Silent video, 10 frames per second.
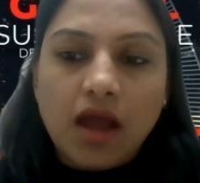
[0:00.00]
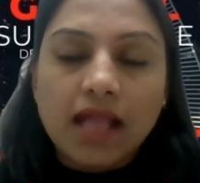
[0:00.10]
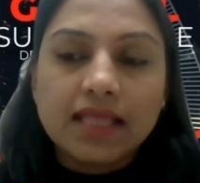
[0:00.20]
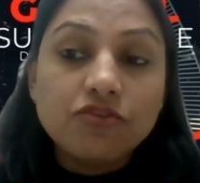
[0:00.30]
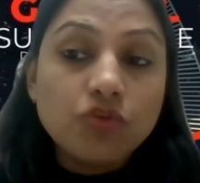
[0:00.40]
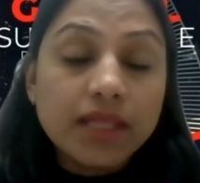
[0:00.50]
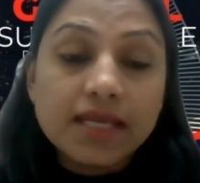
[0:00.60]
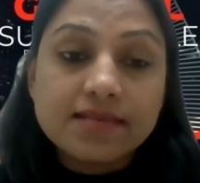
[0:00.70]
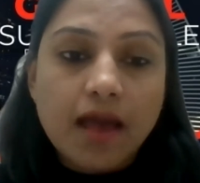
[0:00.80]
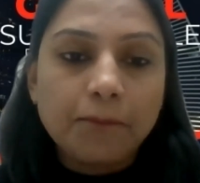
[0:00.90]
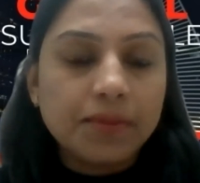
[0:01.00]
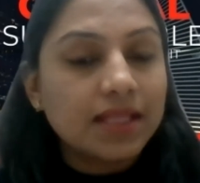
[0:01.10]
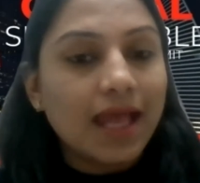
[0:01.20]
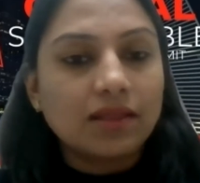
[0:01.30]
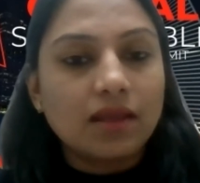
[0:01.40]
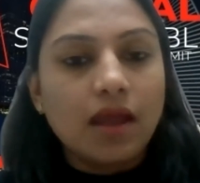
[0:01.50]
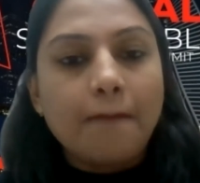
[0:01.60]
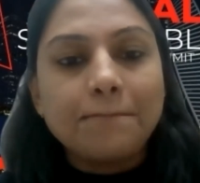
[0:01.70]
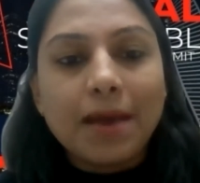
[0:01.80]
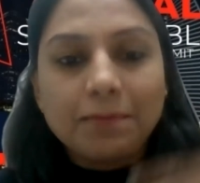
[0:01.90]
I'll give you an example that
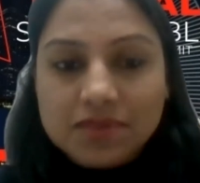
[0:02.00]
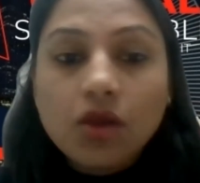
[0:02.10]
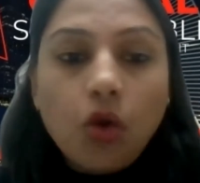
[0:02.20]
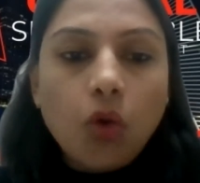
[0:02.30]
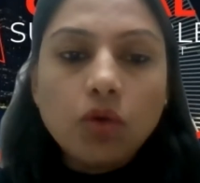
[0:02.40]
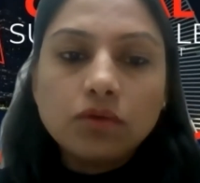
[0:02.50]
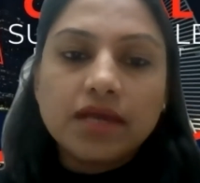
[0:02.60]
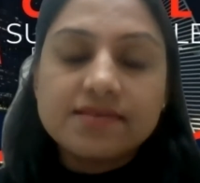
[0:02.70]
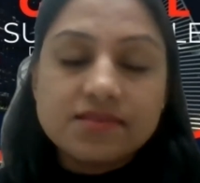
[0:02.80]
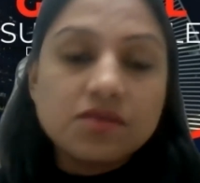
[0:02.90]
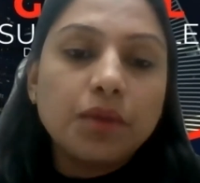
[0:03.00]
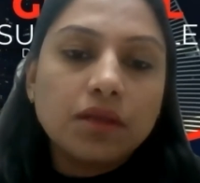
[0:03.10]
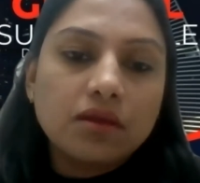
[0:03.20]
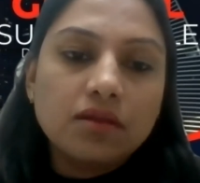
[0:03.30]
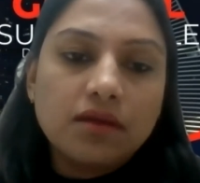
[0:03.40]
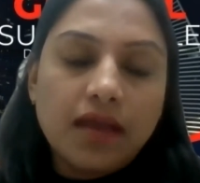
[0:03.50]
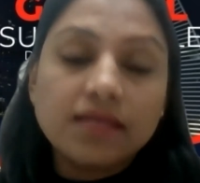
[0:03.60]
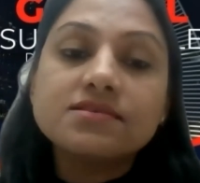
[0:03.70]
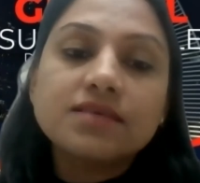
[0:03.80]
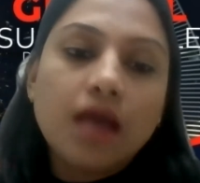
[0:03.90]
PepsiCo estimated,
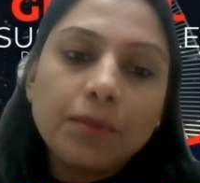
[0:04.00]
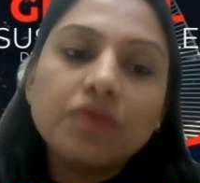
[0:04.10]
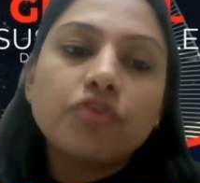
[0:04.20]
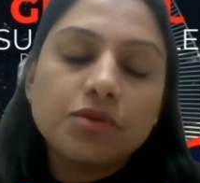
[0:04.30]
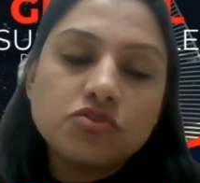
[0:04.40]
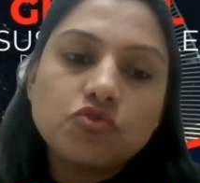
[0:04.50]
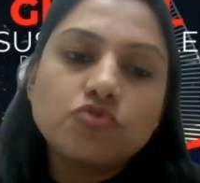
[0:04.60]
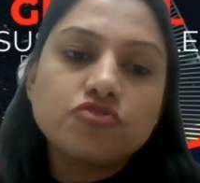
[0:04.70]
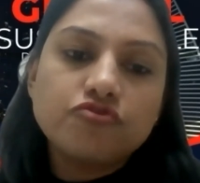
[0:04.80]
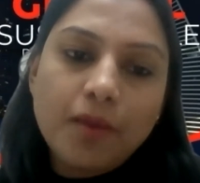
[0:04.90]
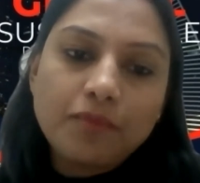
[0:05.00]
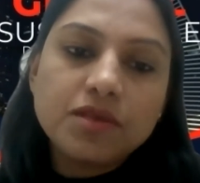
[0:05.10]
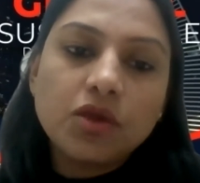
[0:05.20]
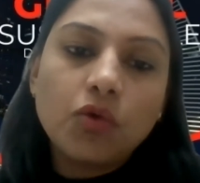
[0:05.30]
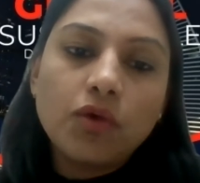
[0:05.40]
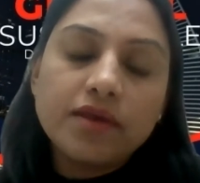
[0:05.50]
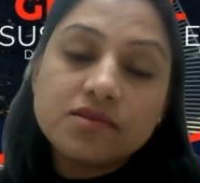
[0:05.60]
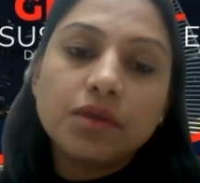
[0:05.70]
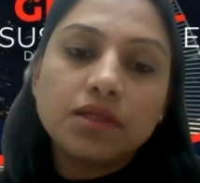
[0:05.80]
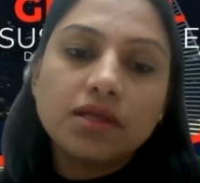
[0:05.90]
and it's coming from the source of PepsiCo,
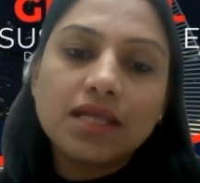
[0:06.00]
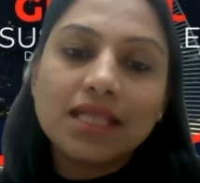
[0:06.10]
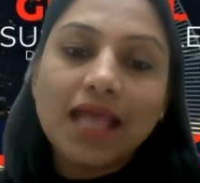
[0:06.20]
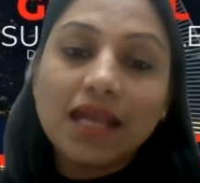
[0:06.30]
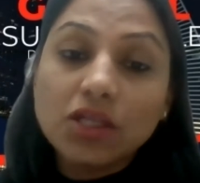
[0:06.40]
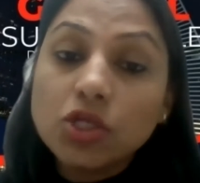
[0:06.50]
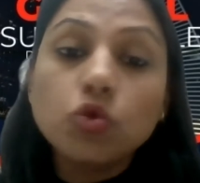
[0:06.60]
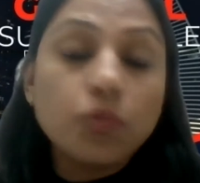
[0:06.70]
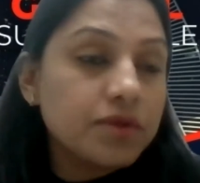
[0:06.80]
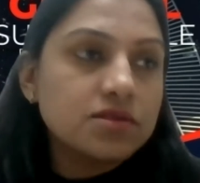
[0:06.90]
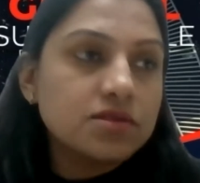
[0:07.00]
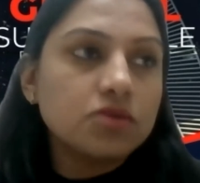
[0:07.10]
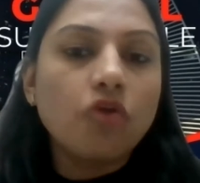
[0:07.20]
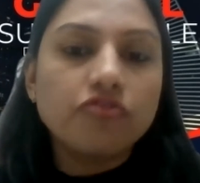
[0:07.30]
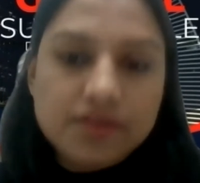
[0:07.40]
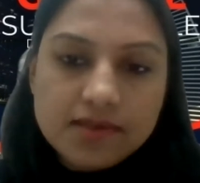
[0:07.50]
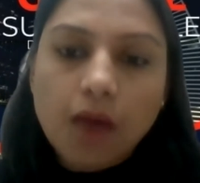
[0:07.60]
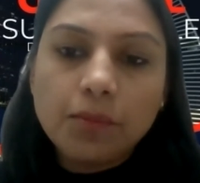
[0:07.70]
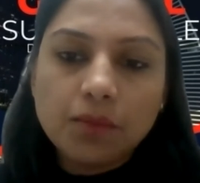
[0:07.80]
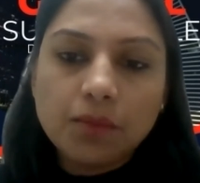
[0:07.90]
estimated that 92% of its
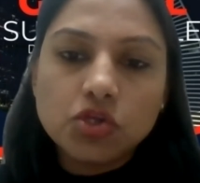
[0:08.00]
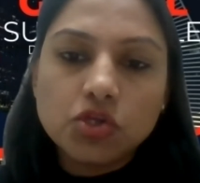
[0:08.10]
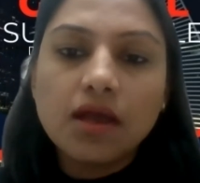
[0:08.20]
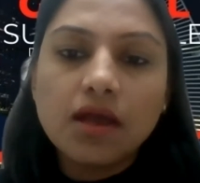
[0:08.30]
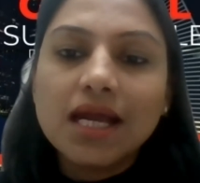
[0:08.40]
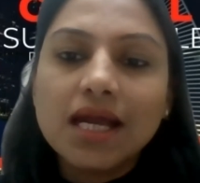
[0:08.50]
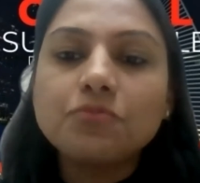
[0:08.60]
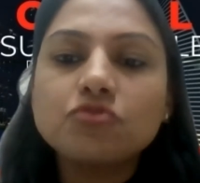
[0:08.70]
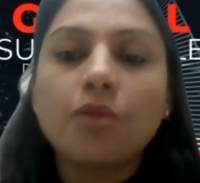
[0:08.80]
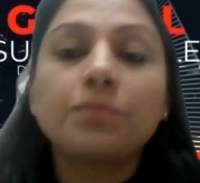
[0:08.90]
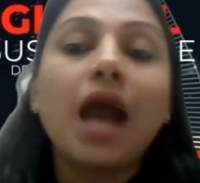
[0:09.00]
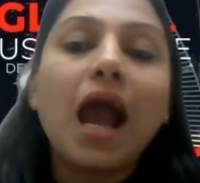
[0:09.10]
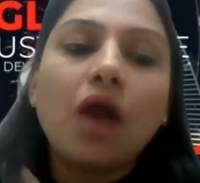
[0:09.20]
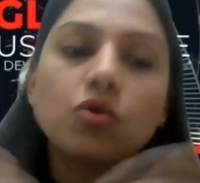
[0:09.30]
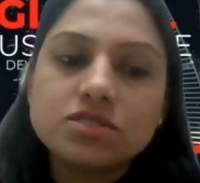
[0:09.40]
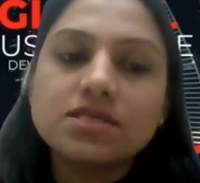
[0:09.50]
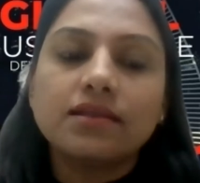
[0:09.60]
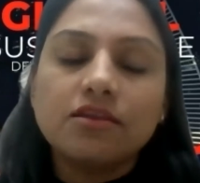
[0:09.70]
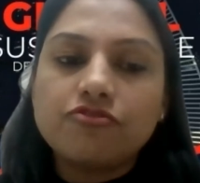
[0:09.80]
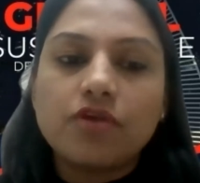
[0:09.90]
carbon emission comes from the
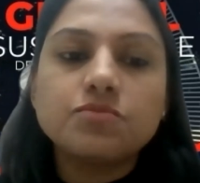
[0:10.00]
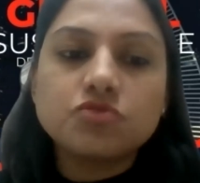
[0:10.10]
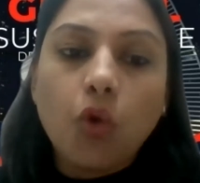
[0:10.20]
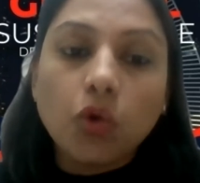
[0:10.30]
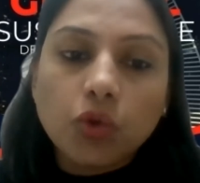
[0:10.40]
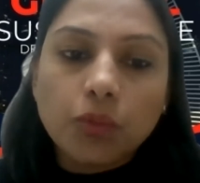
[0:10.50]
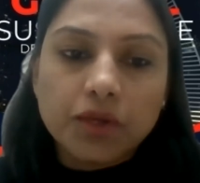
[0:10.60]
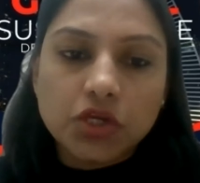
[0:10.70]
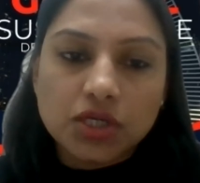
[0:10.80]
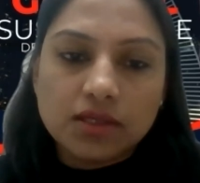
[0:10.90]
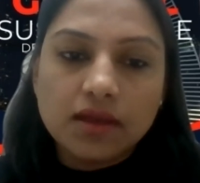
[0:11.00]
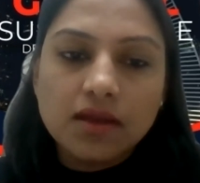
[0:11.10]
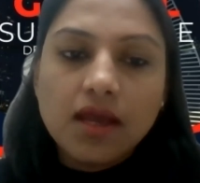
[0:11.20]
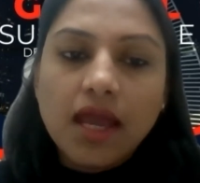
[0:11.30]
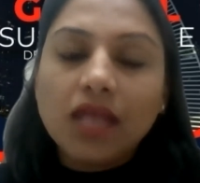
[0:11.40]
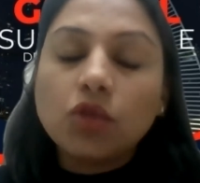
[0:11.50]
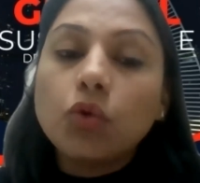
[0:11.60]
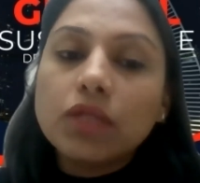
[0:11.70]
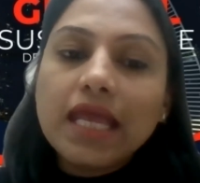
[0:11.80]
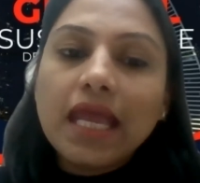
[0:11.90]
outside the firm's own operation. And
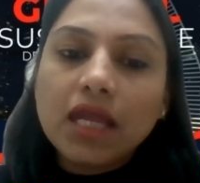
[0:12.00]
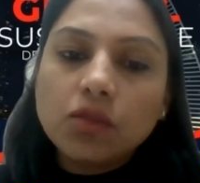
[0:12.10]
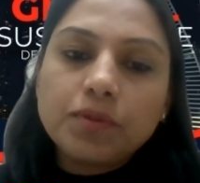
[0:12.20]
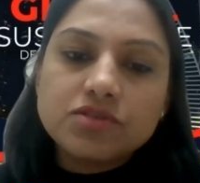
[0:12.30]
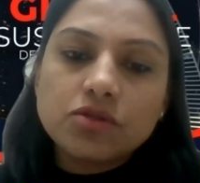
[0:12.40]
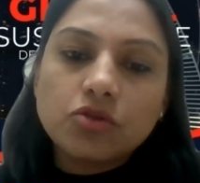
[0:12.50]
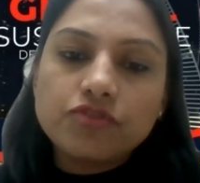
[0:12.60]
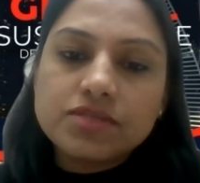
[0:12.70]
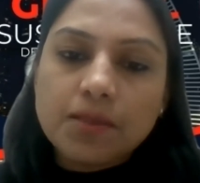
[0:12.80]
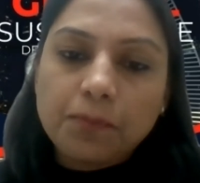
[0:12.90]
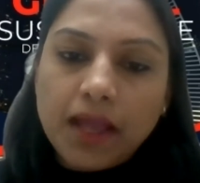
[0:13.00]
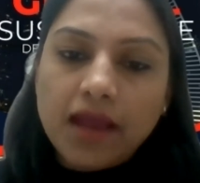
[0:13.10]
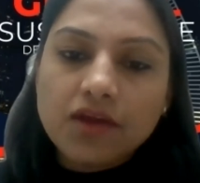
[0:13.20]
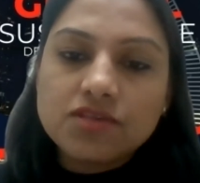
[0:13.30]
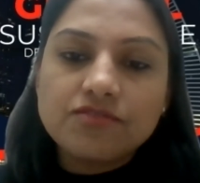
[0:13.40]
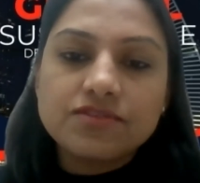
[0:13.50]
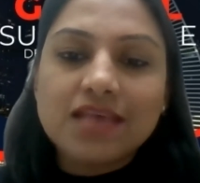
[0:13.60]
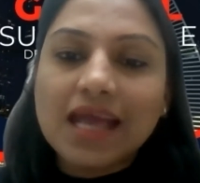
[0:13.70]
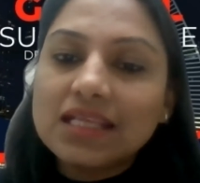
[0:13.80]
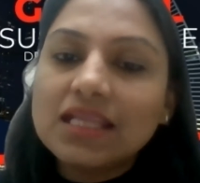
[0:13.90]
only 8% of its suppliers have
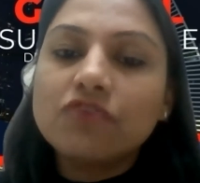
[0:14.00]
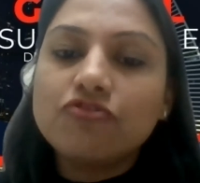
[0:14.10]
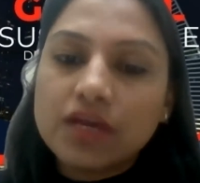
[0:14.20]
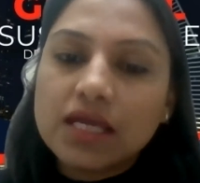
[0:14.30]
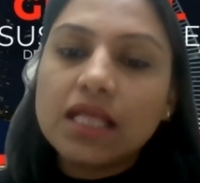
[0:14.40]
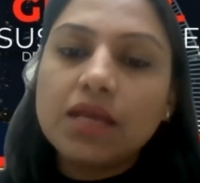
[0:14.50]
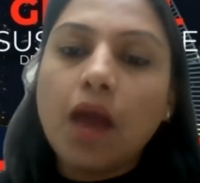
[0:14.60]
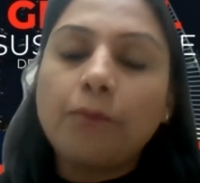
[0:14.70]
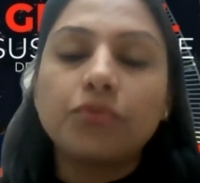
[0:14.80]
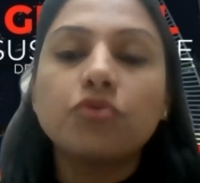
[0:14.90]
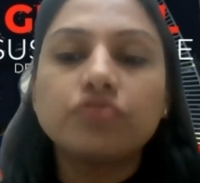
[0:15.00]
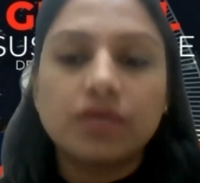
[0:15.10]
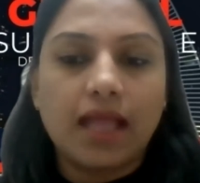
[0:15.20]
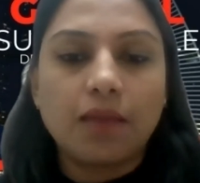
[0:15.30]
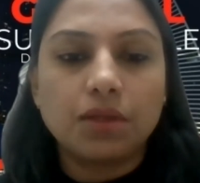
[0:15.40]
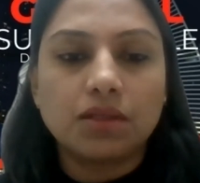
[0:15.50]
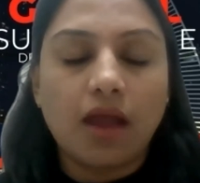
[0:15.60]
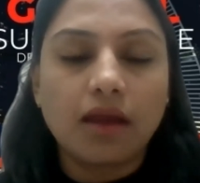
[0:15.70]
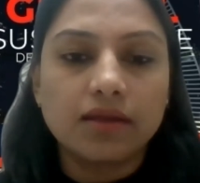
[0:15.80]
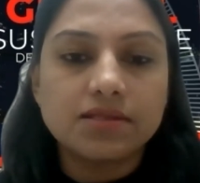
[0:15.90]
scientifically approved climate
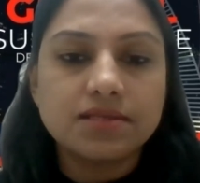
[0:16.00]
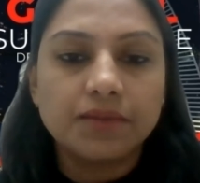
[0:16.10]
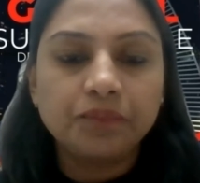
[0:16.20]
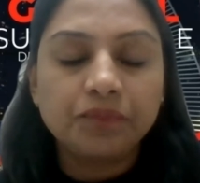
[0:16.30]
targets.